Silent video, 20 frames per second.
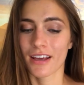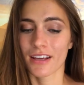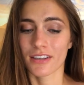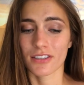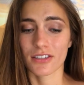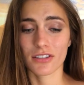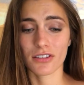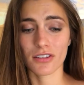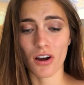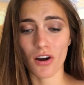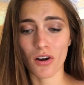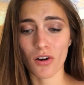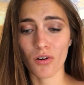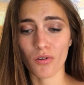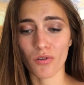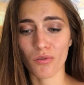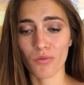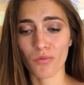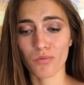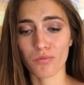
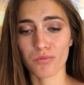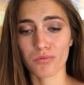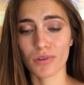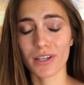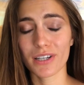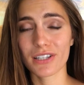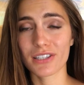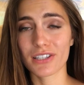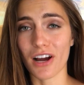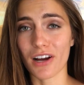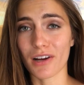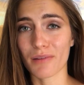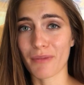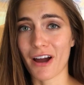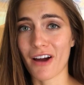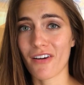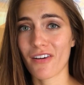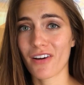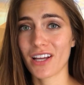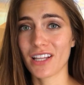So we're gonna talk
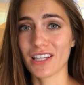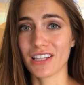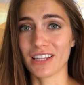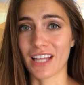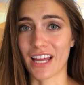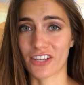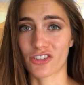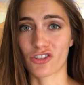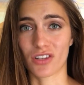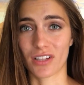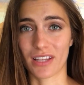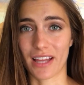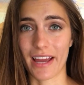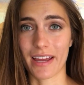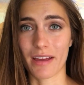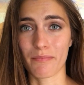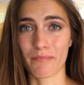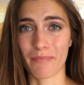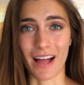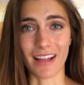about
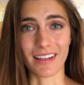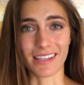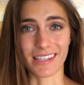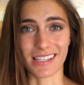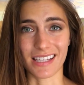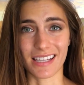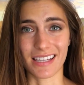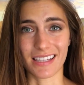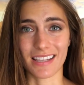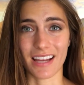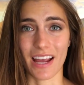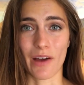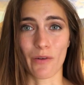electrolyte imbalances